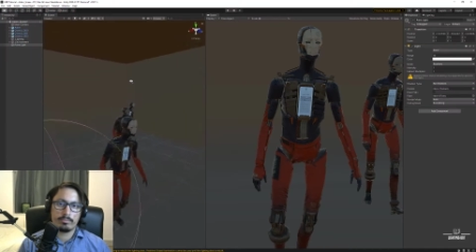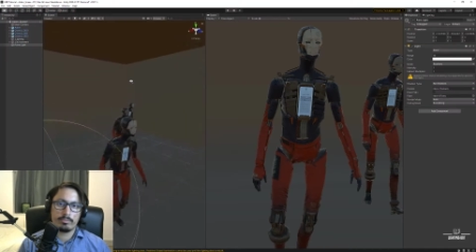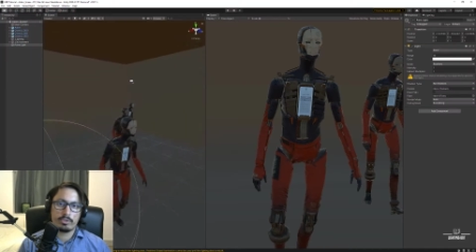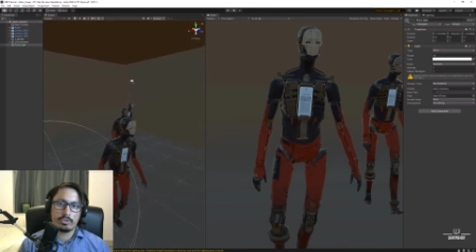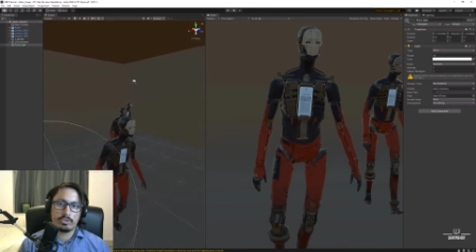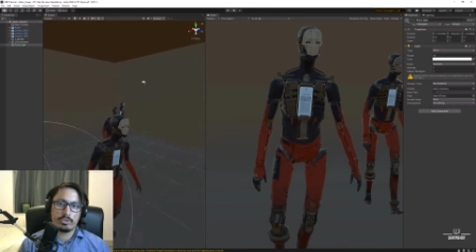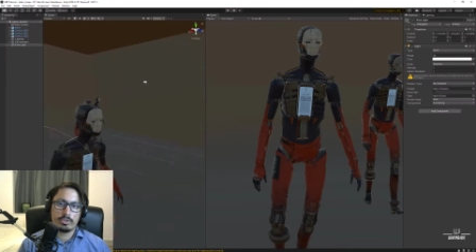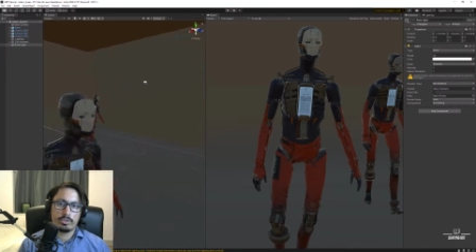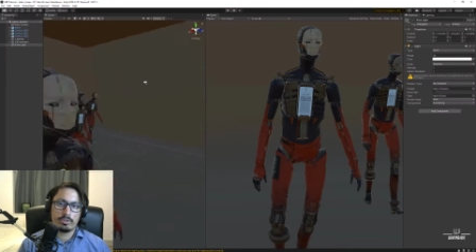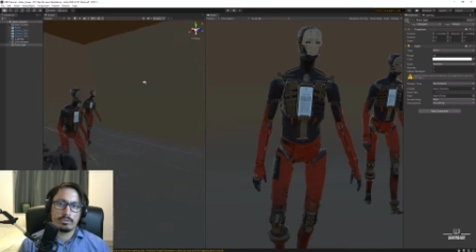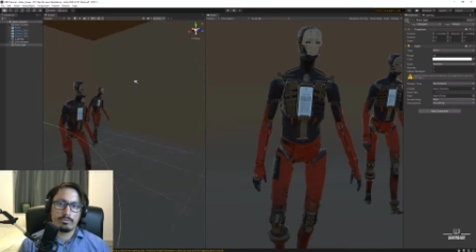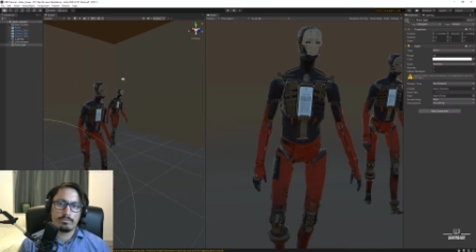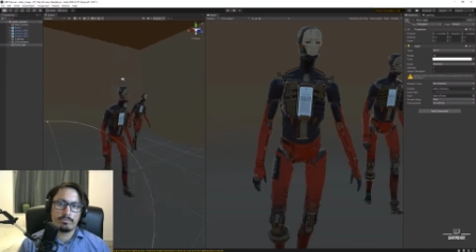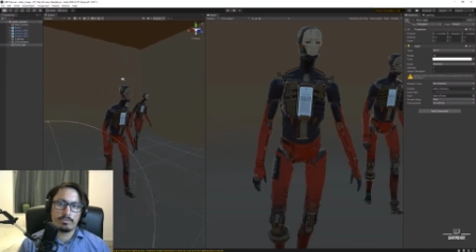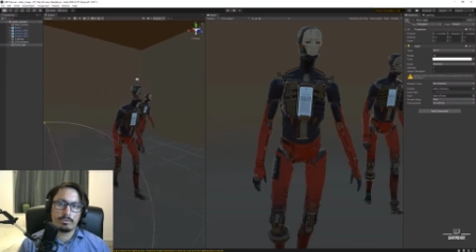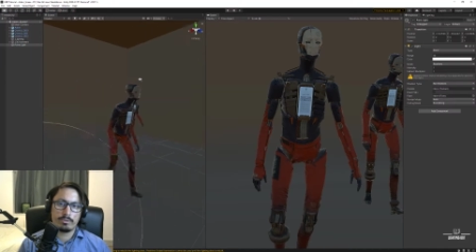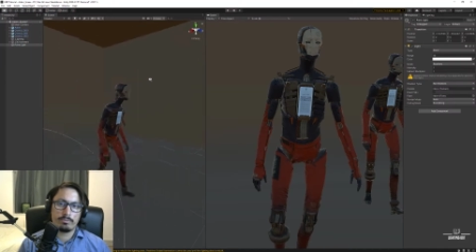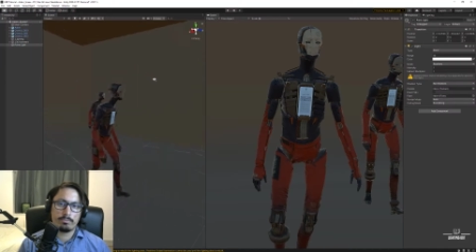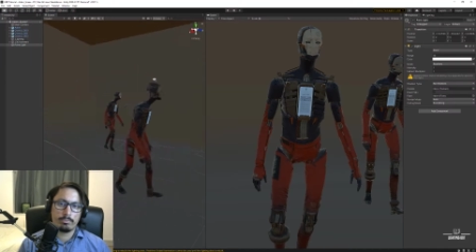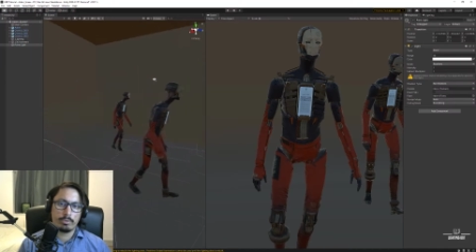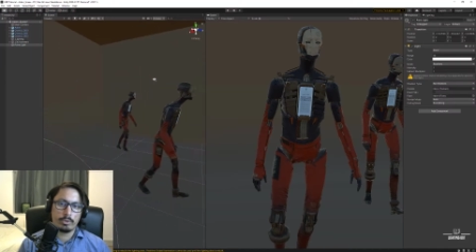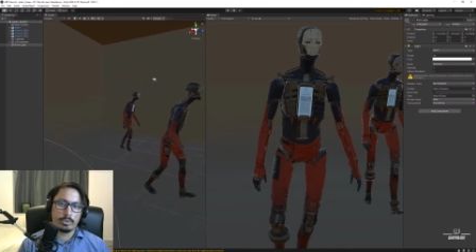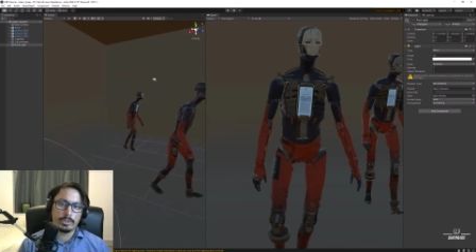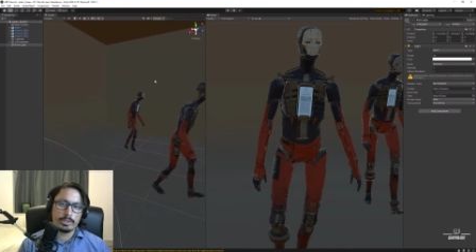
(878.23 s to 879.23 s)
So for the
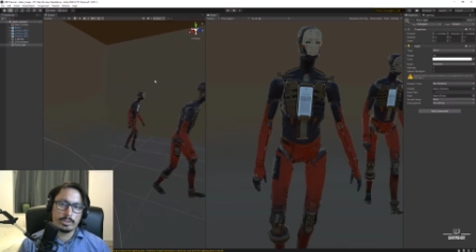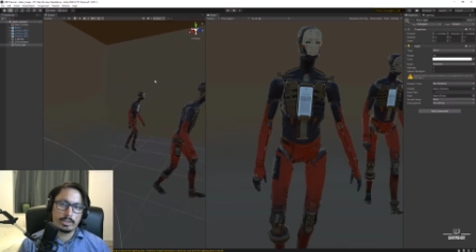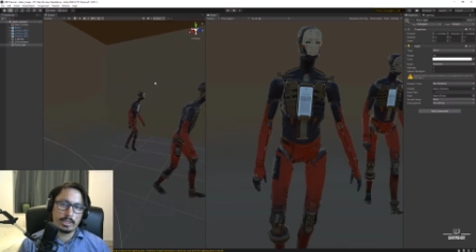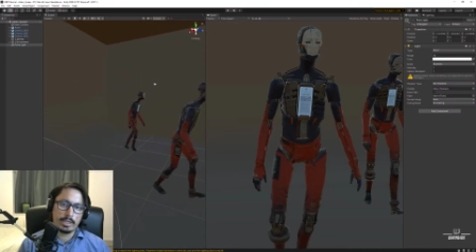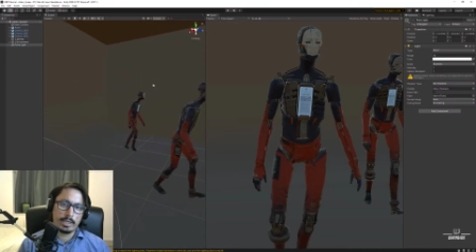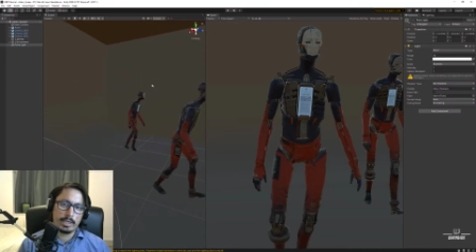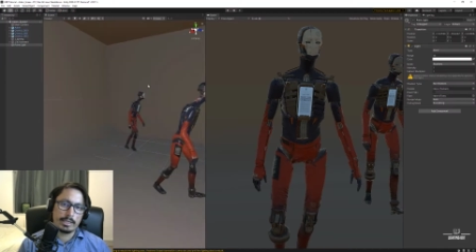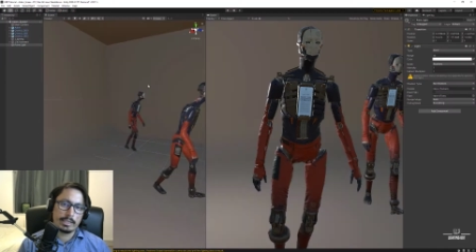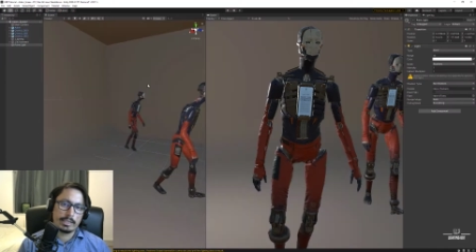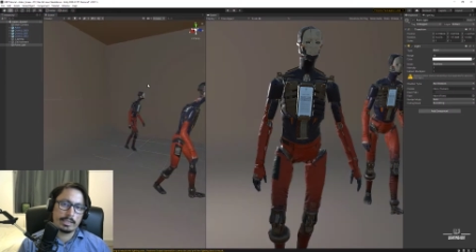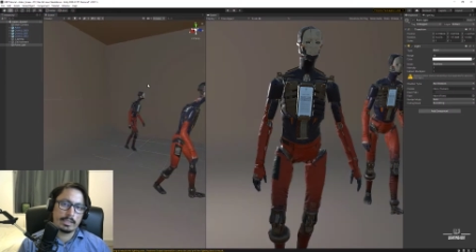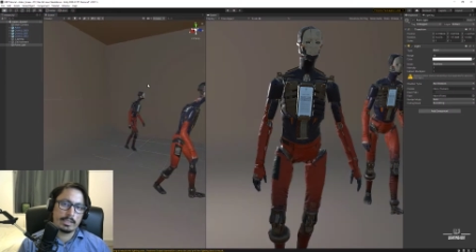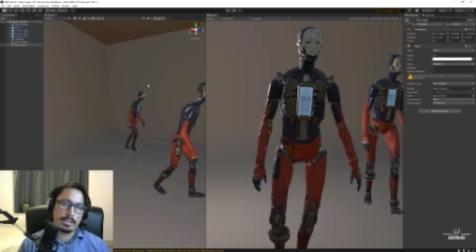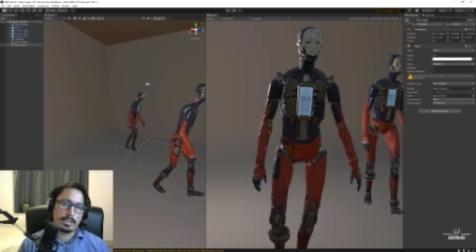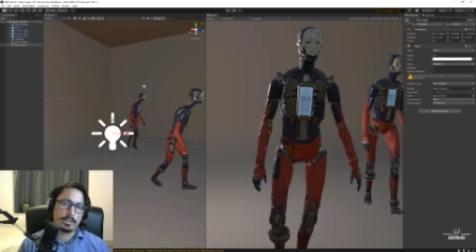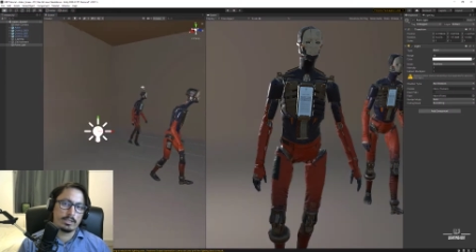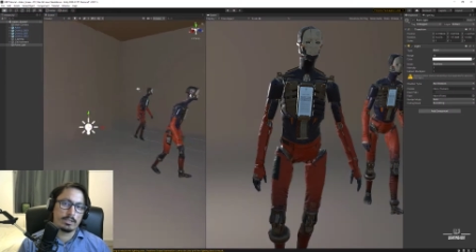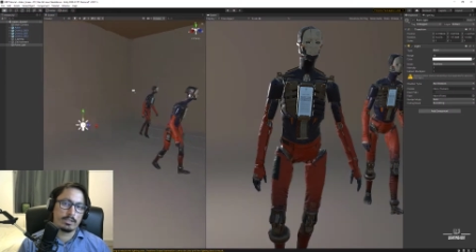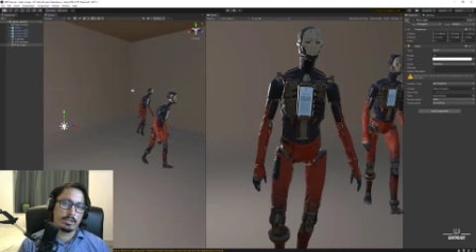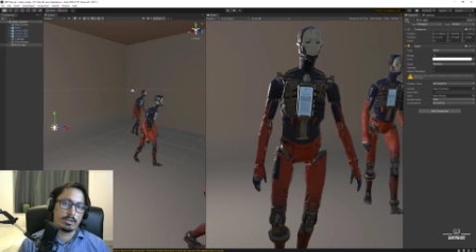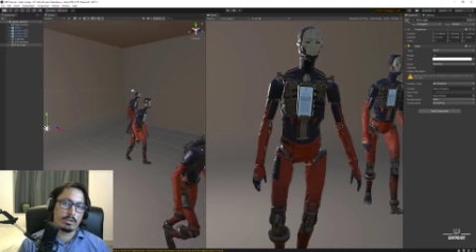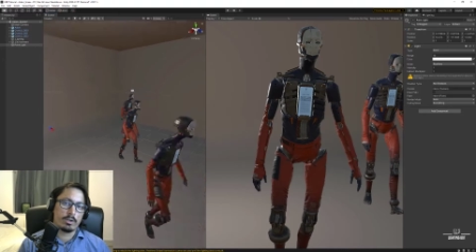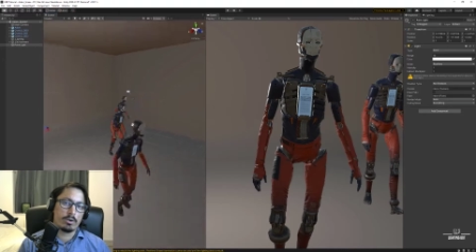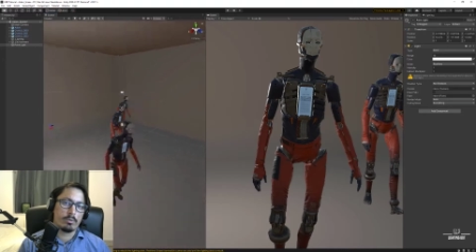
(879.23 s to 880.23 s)
point light, it's an